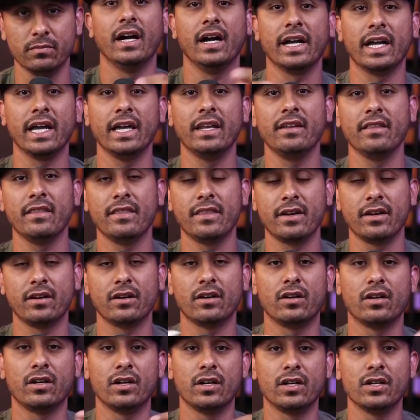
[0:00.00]
Again, there
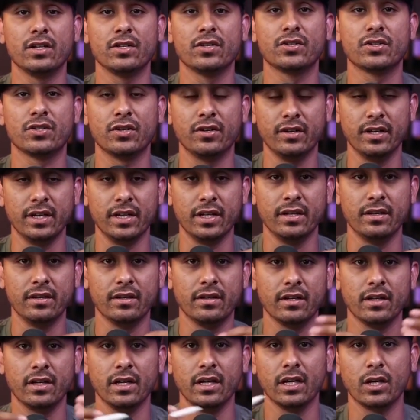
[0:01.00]
are certain
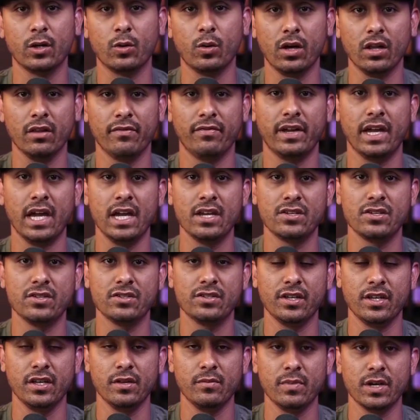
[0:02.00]

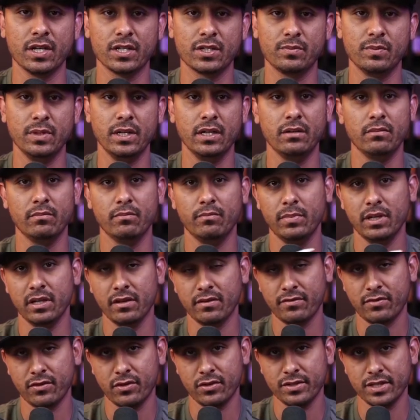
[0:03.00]
qualifications that you must meet. Be
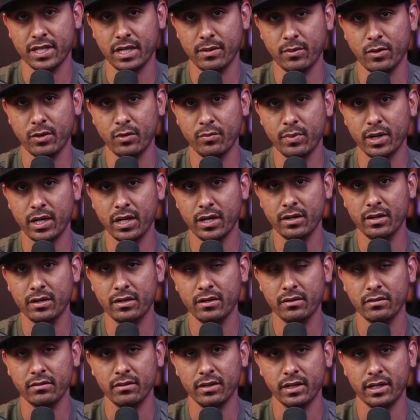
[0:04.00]
a first-time home
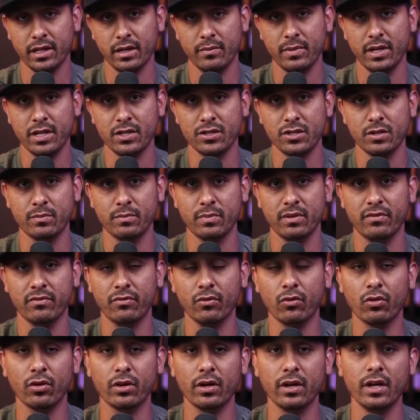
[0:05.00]
buyer, like I mentioned
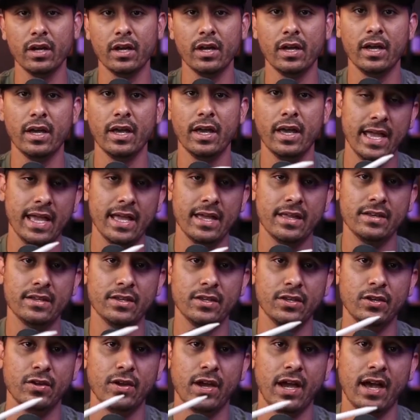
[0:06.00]
before, and
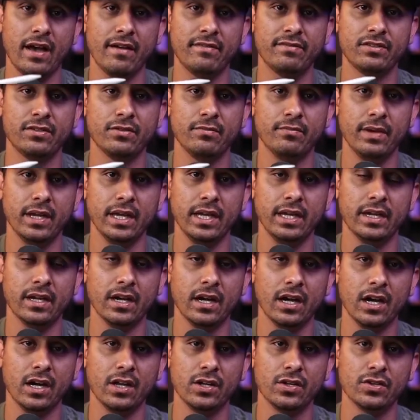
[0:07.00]
you have to
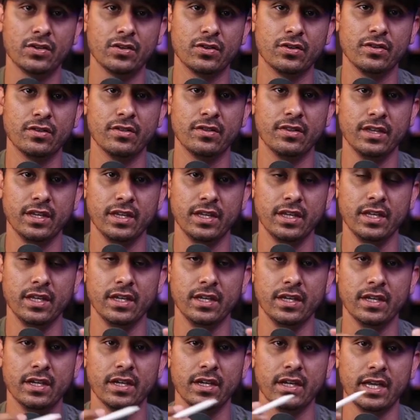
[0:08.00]
make under
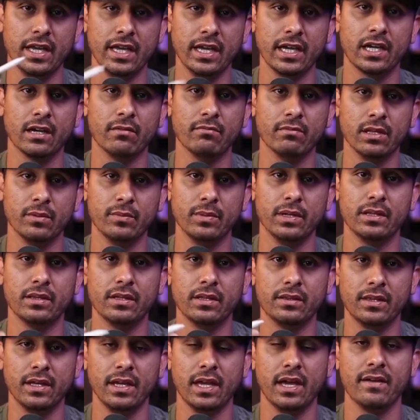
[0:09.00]
the income limit
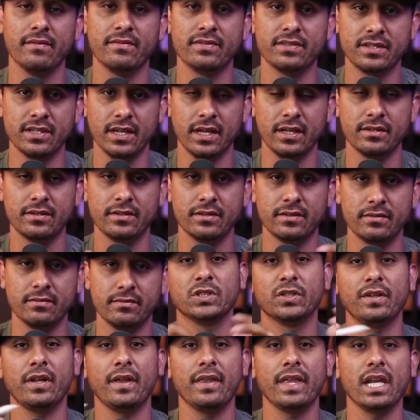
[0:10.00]
that they have set.
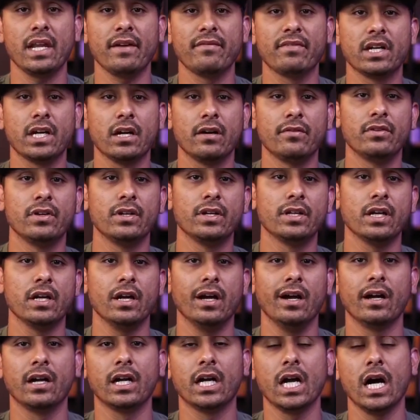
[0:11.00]
So now that I've covered
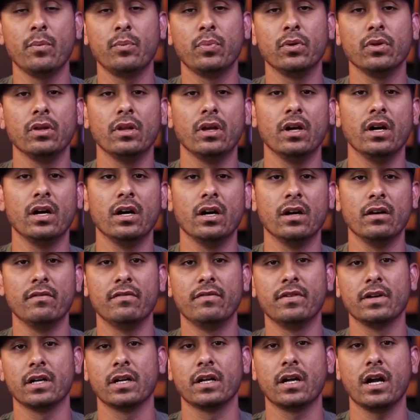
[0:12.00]
a couple
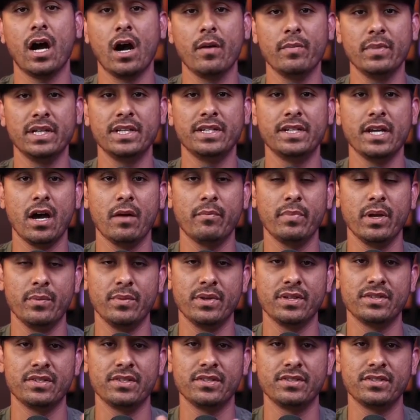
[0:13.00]
of common down
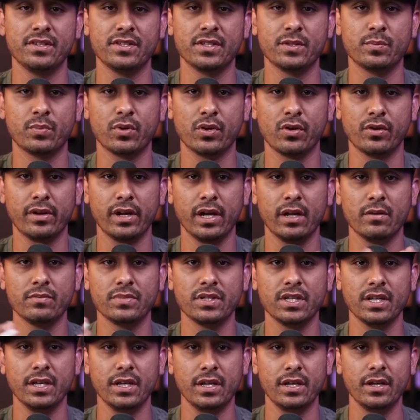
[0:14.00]
payment assistance
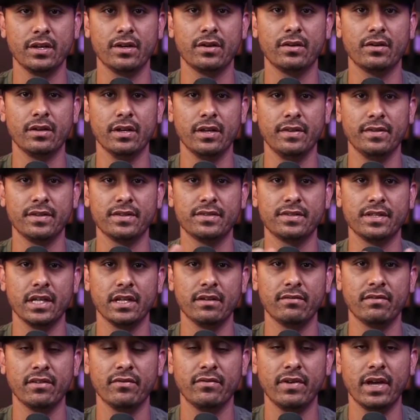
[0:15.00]
programs here in the
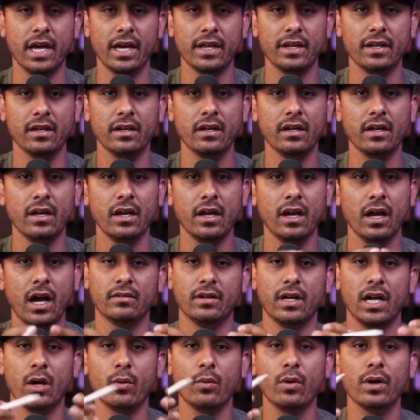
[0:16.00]
state of Nevada,
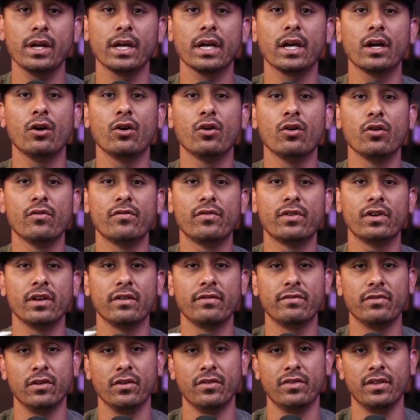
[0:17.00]
I want to go over
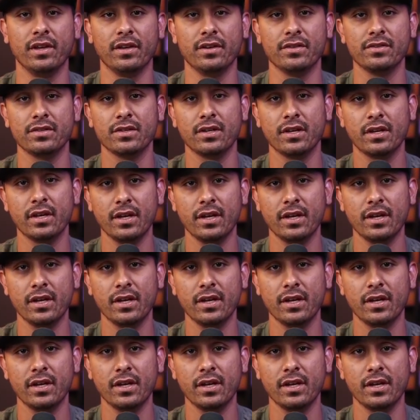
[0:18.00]
a few things.